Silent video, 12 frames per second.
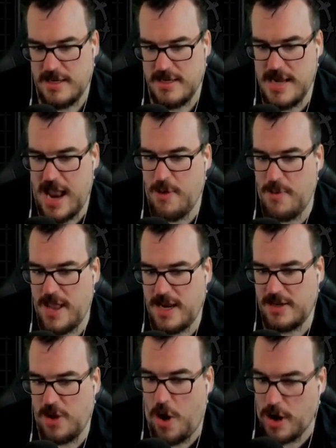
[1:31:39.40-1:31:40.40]

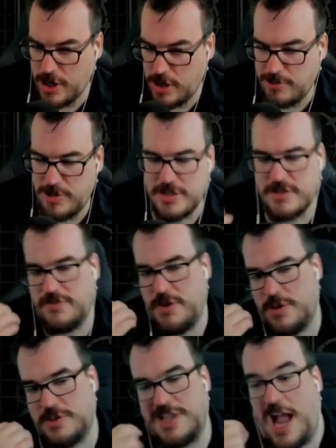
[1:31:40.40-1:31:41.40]
narrated audiobooks of
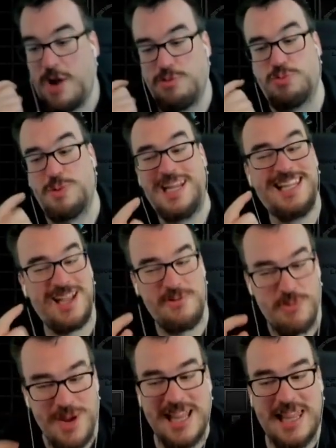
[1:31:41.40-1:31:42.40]
those. I really,
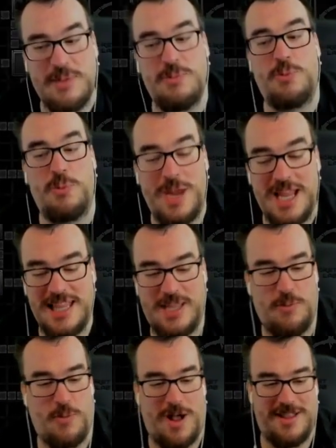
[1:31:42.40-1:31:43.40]
really,
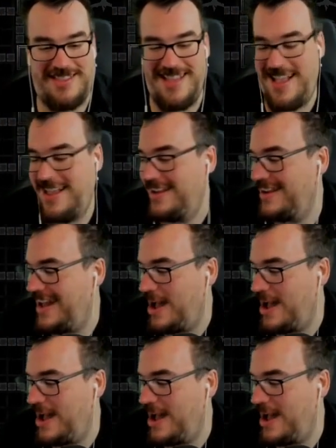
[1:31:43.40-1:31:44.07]
really want that.